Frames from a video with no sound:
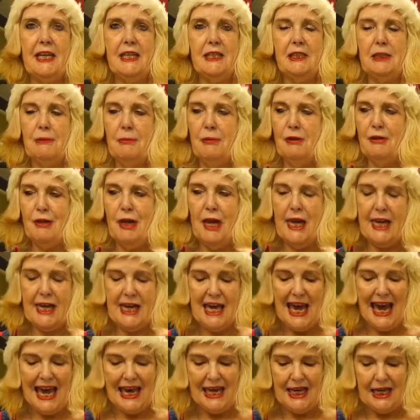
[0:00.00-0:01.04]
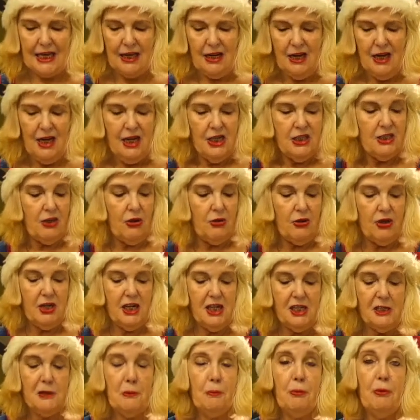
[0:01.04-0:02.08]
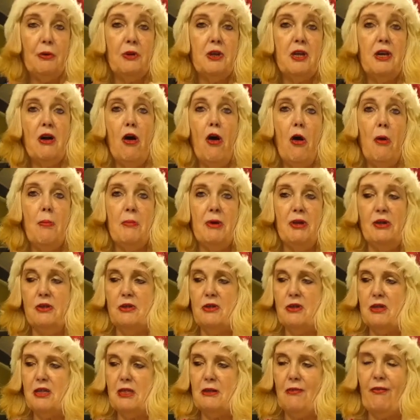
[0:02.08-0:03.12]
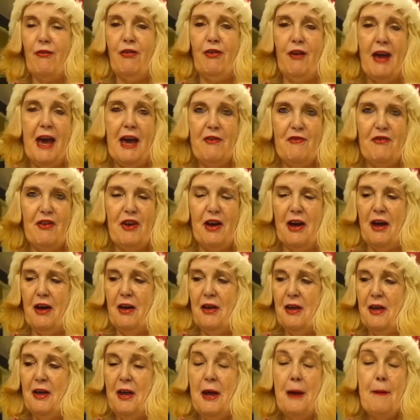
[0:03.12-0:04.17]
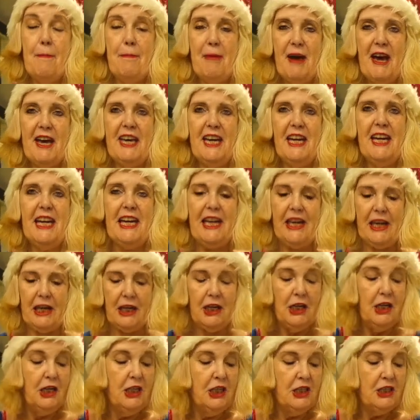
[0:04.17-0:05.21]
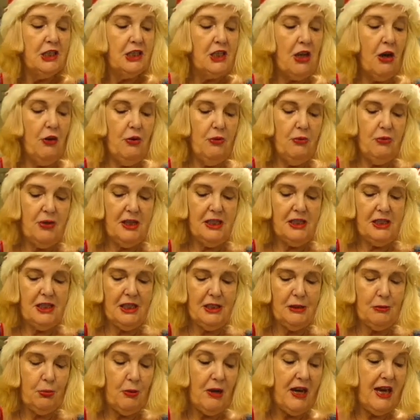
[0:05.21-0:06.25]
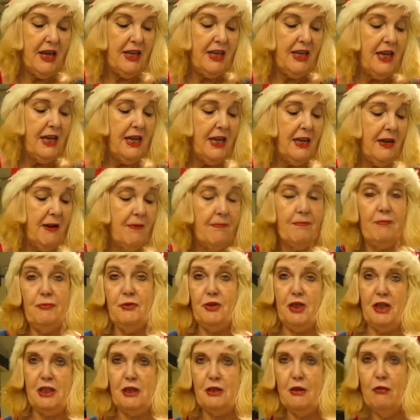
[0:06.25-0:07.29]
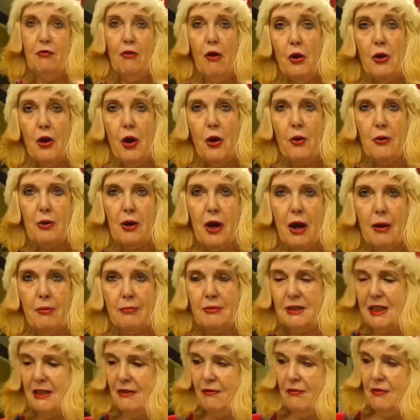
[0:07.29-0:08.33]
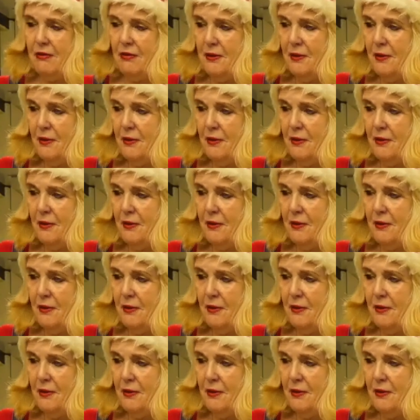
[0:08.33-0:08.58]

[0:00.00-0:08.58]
It smells like cake. So you need to put the almonds flavour back in. So this is where the Disaronno comes in.